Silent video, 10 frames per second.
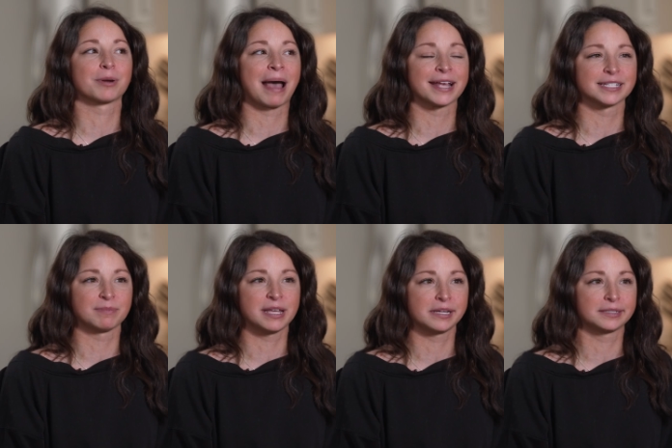reminds
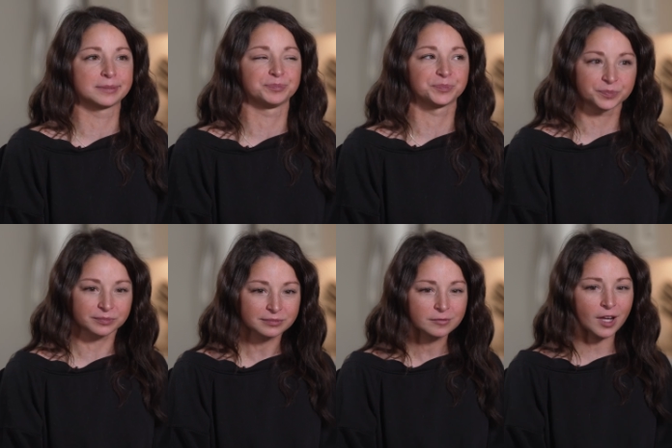me
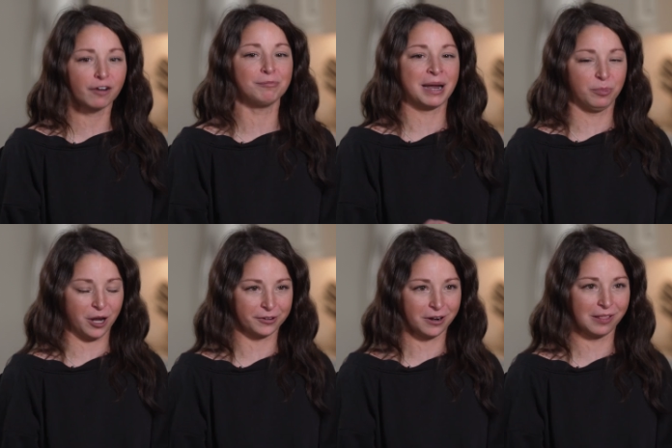of my
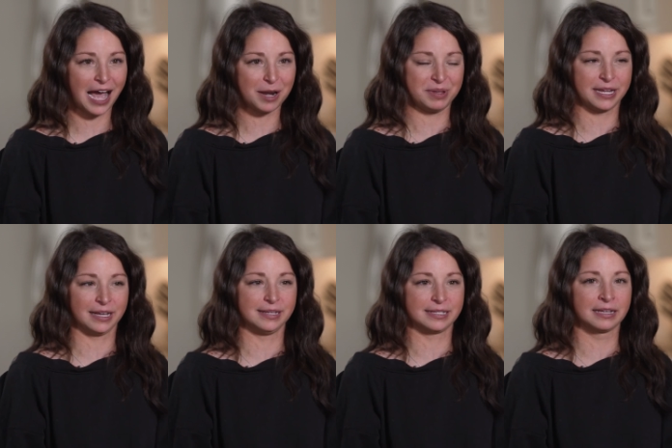brother a lot
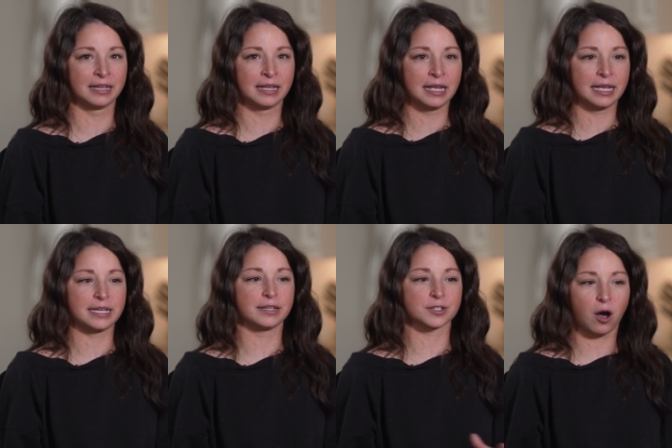because
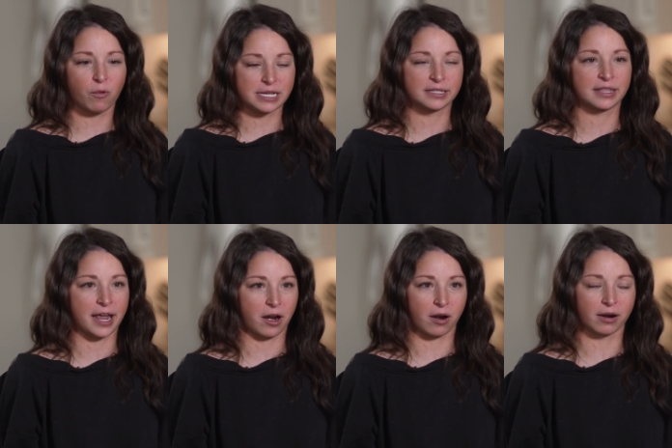he is always
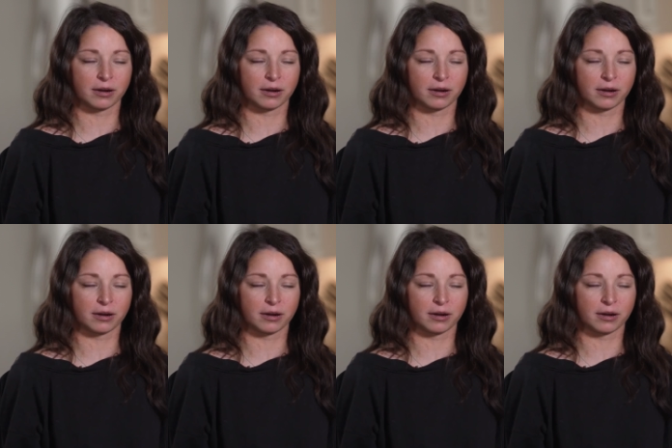there.